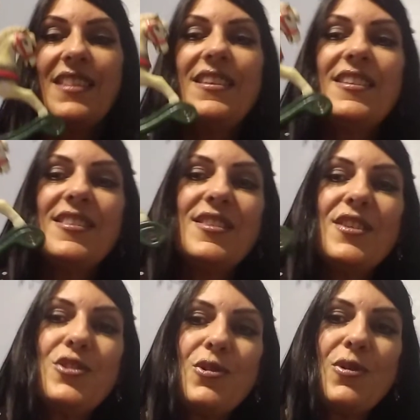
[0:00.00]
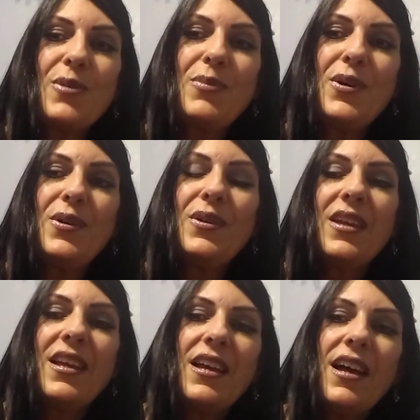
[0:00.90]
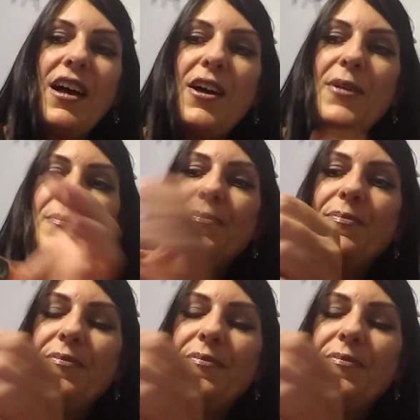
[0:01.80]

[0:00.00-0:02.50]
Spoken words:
This is adorable. Um,